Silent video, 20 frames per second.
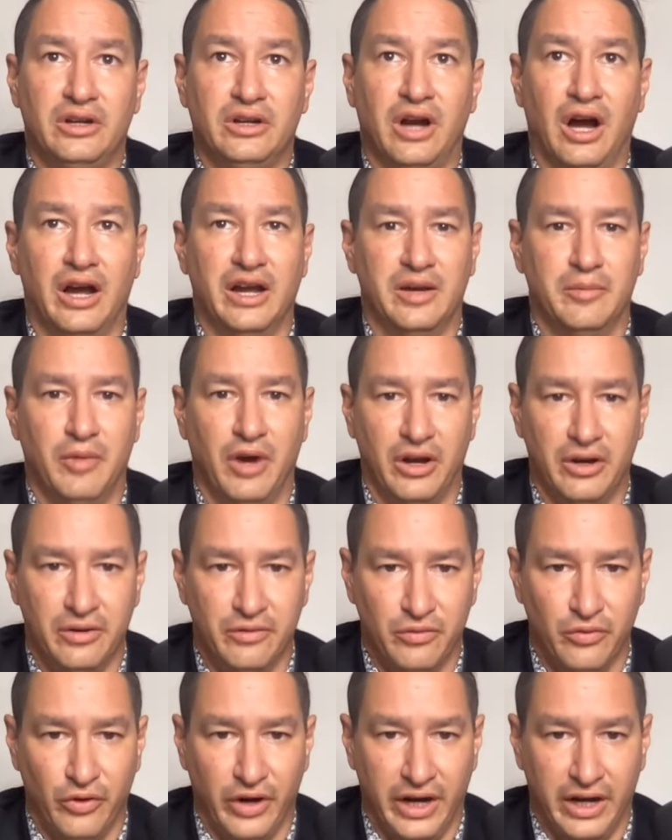I am
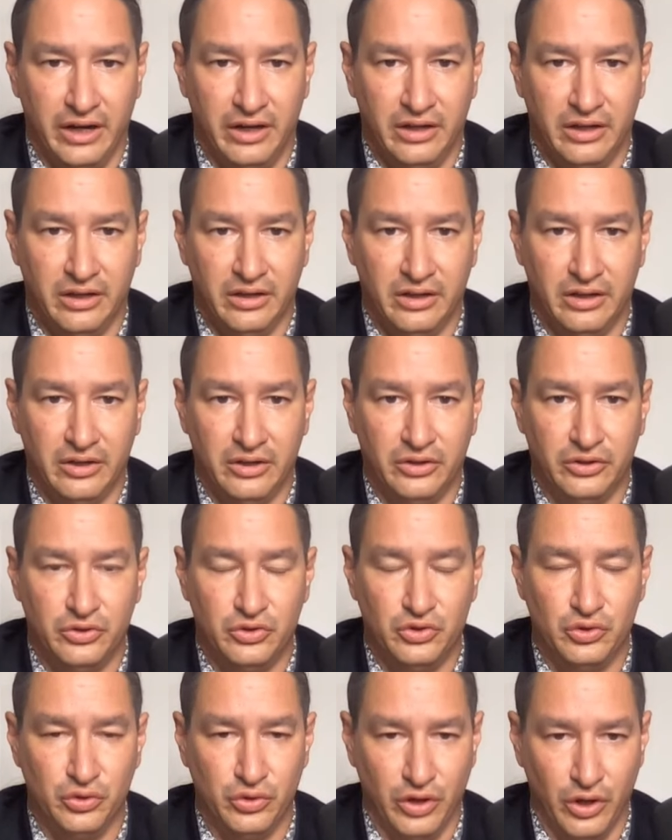unafraid
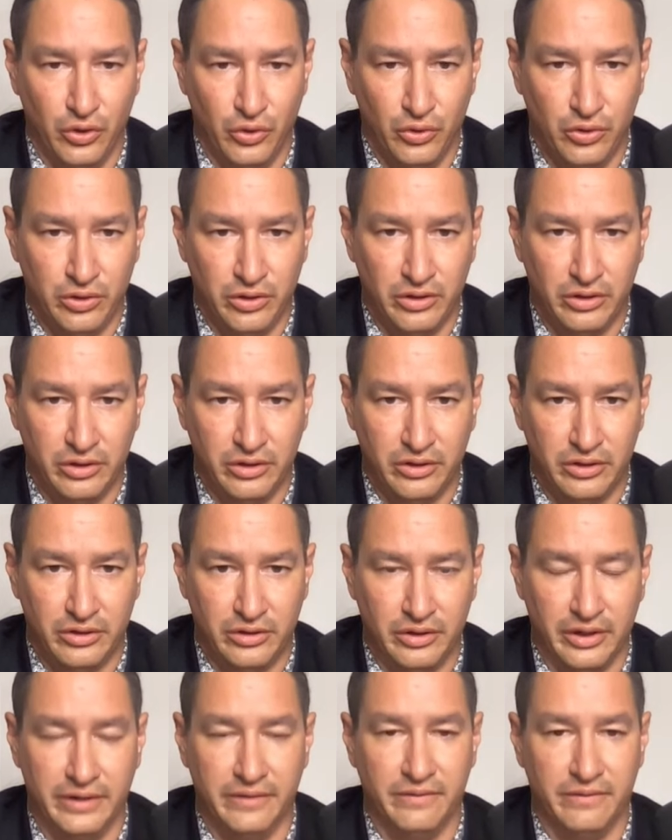to go
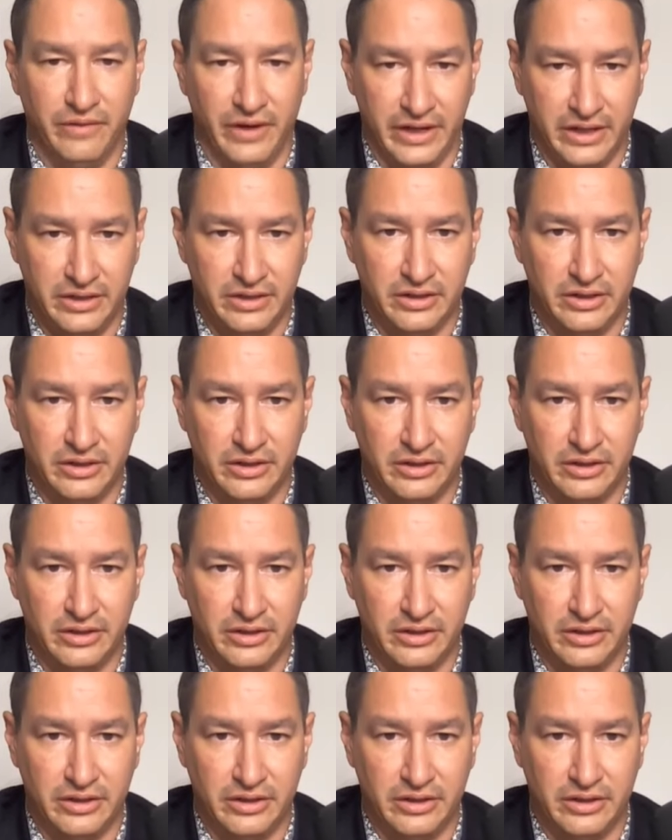and fight